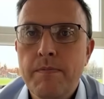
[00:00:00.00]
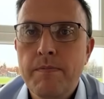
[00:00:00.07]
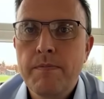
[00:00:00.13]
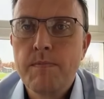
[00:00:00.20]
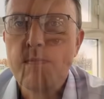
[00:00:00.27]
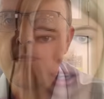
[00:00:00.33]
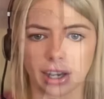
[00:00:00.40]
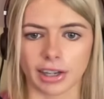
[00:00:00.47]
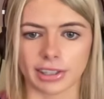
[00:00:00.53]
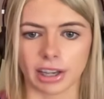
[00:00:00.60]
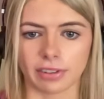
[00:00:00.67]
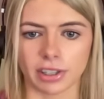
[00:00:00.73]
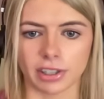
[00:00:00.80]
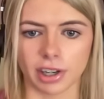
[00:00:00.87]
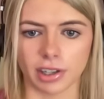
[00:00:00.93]
Yeah, he has to
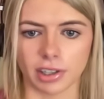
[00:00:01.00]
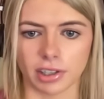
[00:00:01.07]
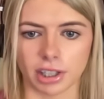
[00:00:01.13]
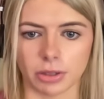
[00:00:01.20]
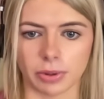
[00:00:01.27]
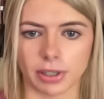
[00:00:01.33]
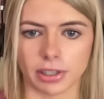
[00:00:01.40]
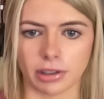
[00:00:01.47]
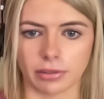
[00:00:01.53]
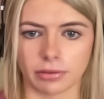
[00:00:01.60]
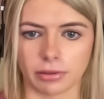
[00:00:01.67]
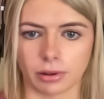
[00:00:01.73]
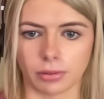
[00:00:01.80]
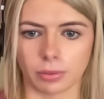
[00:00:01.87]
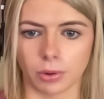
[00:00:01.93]
have his chance here, especially the
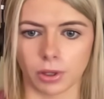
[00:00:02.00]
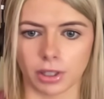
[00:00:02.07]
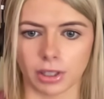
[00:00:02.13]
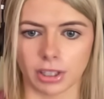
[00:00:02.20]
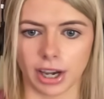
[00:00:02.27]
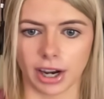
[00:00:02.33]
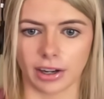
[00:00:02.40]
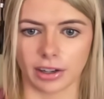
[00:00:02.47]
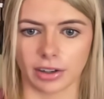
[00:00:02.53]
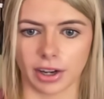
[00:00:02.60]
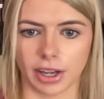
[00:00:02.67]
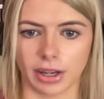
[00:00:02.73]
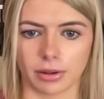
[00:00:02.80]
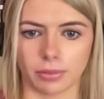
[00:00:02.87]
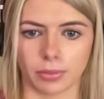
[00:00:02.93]
form the Mullins yard are
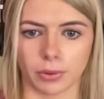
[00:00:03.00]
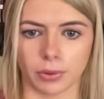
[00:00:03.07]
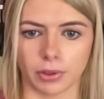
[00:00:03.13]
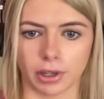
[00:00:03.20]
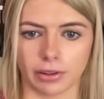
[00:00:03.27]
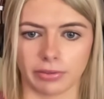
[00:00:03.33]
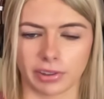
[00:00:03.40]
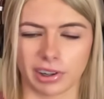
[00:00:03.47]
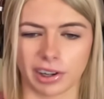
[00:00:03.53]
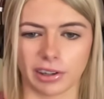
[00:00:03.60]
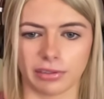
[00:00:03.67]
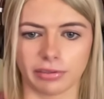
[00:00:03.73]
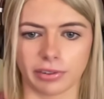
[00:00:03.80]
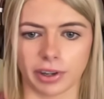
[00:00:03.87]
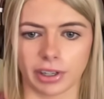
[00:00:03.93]
in, but I
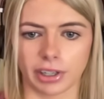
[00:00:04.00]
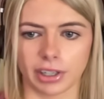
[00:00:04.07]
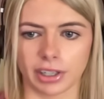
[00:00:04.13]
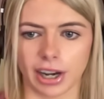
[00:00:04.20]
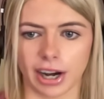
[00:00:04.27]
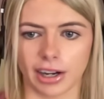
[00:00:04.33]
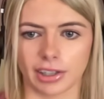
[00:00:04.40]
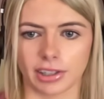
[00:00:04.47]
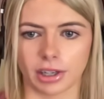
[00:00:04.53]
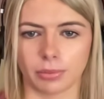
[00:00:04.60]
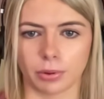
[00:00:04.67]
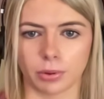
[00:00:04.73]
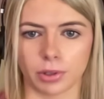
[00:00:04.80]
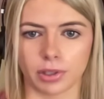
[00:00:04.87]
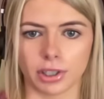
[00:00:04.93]
kind of find it hard to
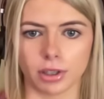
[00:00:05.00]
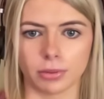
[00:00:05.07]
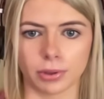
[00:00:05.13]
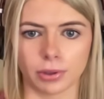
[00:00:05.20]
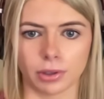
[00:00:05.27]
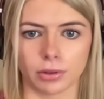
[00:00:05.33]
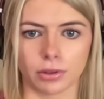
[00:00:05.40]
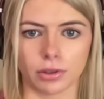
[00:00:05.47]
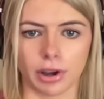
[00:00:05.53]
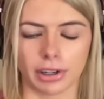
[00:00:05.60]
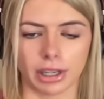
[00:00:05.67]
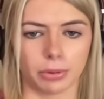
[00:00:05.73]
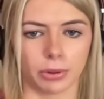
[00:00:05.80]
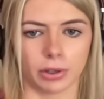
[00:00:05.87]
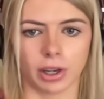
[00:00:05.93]
oppose Tupu too
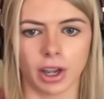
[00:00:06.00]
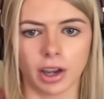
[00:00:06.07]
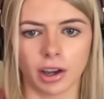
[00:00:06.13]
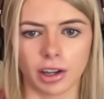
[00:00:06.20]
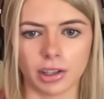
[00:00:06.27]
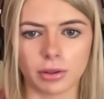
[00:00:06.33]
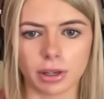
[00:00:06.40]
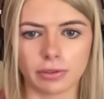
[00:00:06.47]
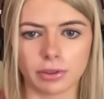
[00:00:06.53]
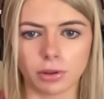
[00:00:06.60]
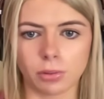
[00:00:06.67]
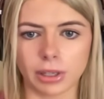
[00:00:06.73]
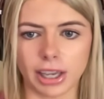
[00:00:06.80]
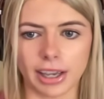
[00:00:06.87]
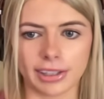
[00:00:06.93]
strongly, but I do give
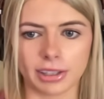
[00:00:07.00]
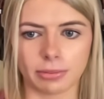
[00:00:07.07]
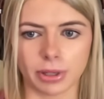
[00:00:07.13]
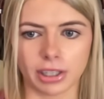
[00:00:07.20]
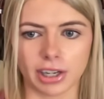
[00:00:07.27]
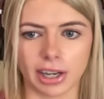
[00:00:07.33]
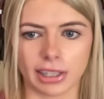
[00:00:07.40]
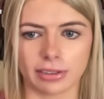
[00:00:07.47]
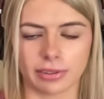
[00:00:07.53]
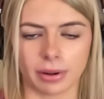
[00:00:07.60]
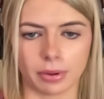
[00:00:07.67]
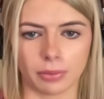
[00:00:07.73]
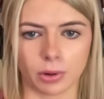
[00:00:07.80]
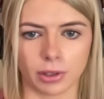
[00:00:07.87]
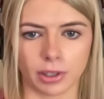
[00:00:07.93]
Noble Yates a big chance for
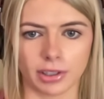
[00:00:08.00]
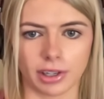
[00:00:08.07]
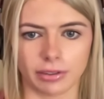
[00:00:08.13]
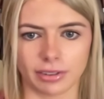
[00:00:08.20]
Emmett Mullins.